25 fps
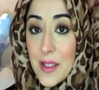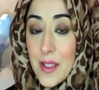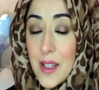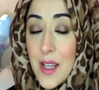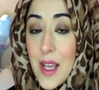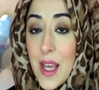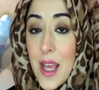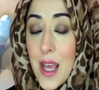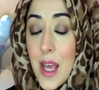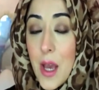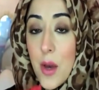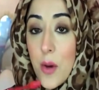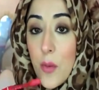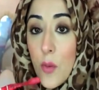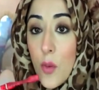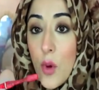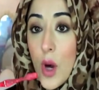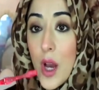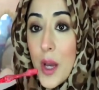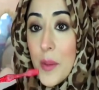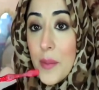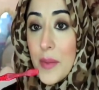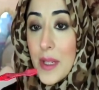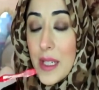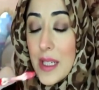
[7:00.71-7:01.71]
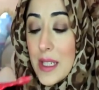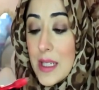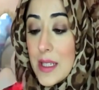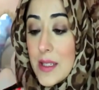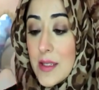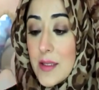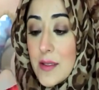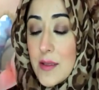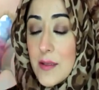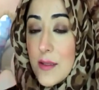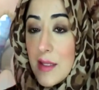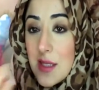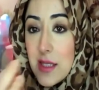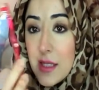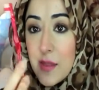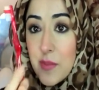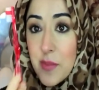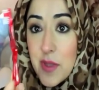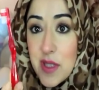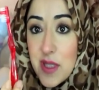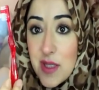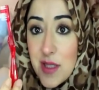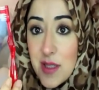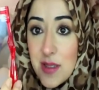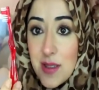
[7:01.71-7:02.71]
And what I mean is, this
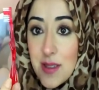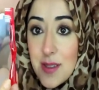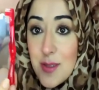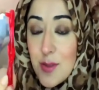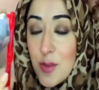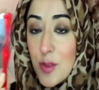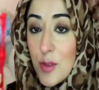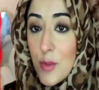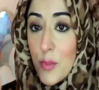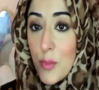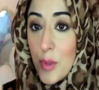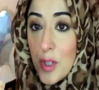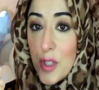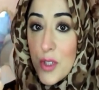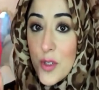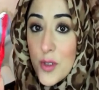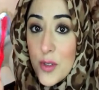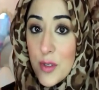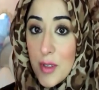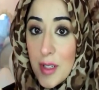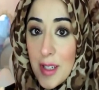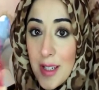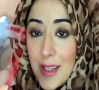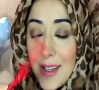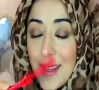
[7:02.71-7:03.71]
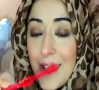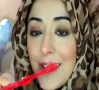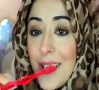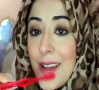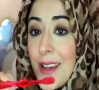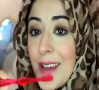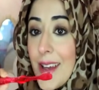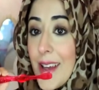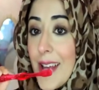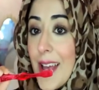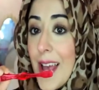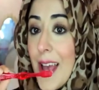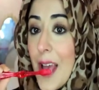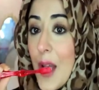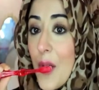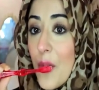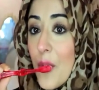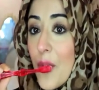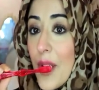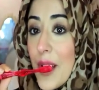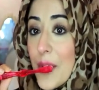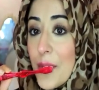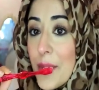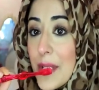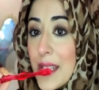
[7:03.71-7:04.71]
is my son's toothbrush.
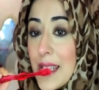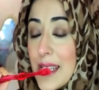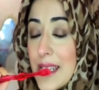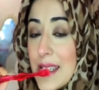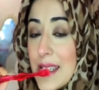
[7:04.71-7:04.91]
What